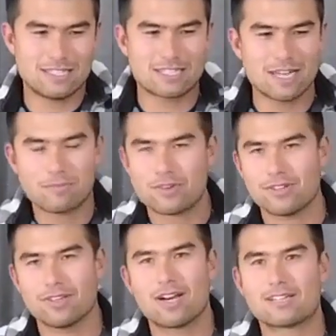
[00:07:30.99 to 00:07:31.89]
just come
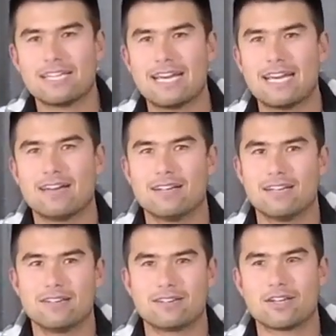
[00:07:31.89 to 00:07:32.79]
through lockdown
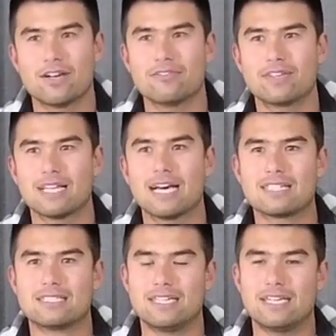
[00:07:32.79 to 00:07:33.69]
and COVID
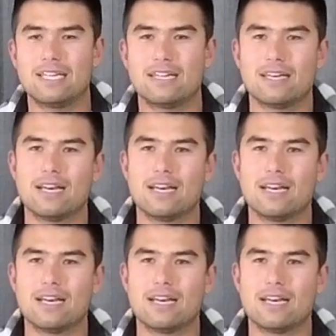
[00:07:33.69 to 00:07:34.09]
last year.